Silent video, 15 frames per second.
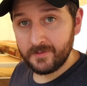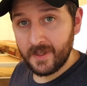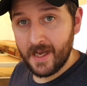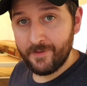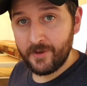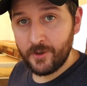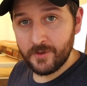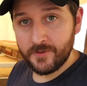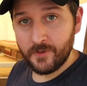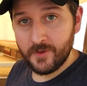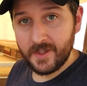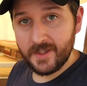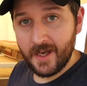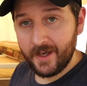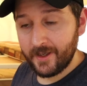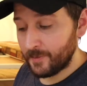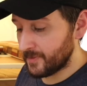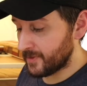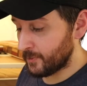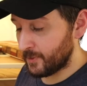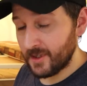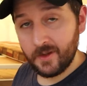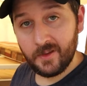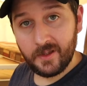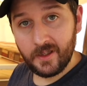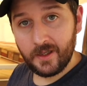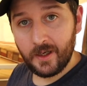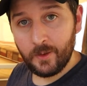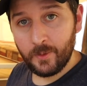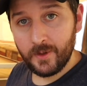have a use for these items, which I
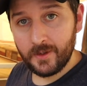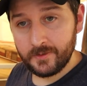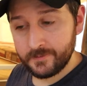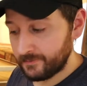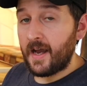think I will.